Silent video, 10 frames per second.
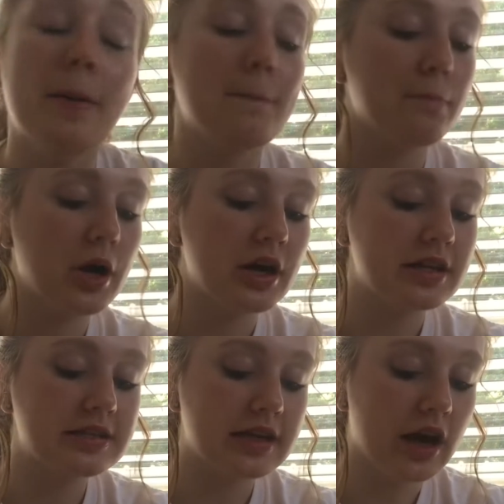
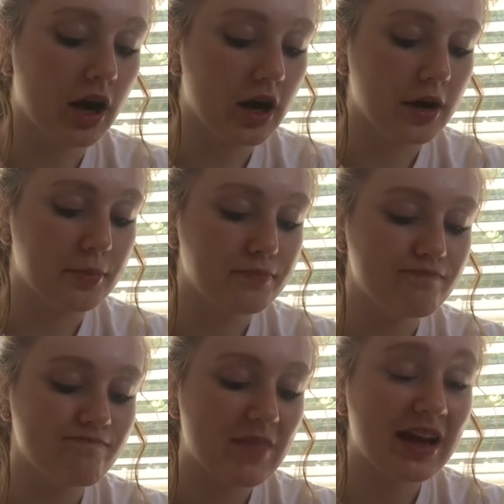But I
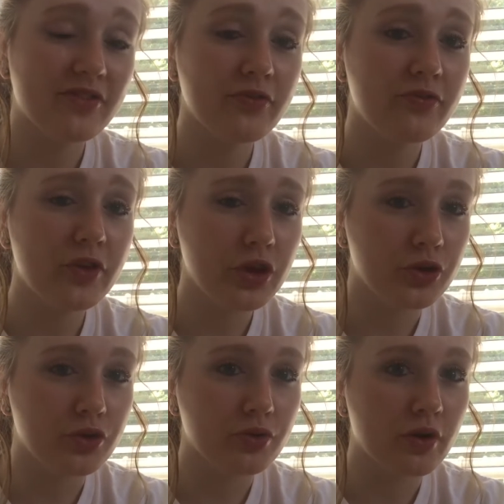have a
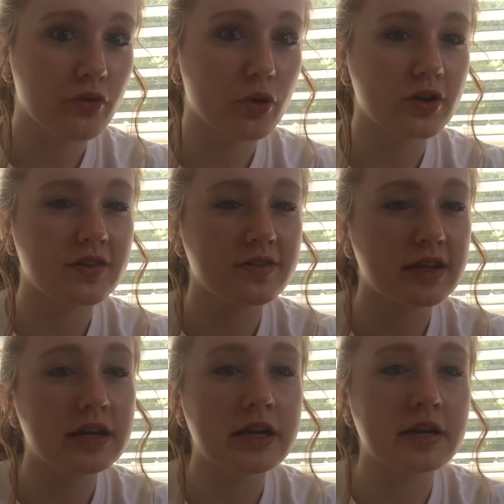few. Of course,
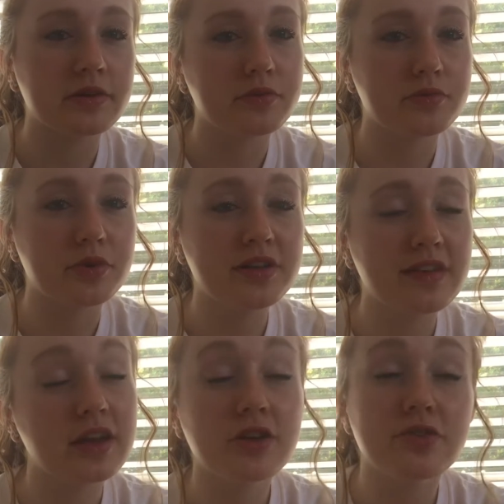the ones
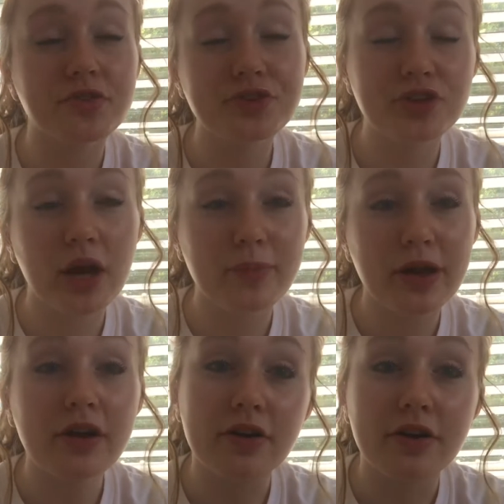I usually shop
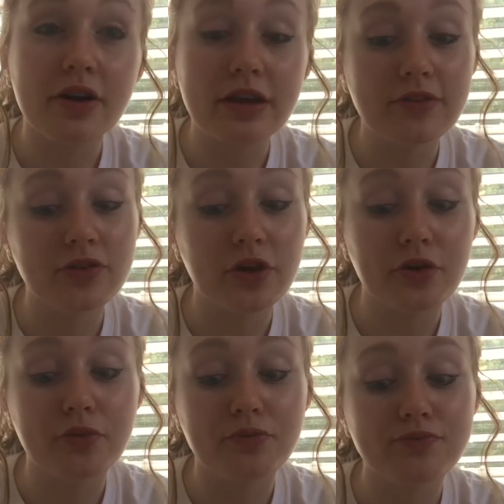at, even
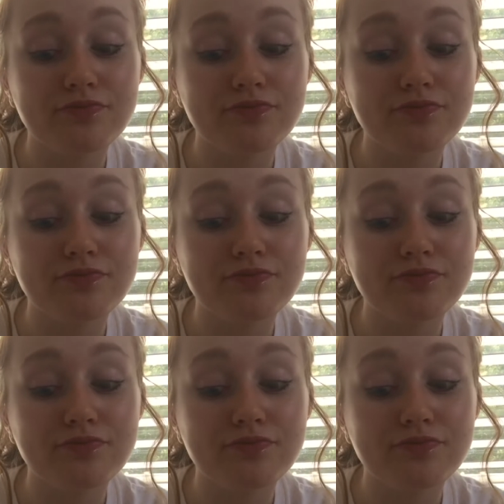though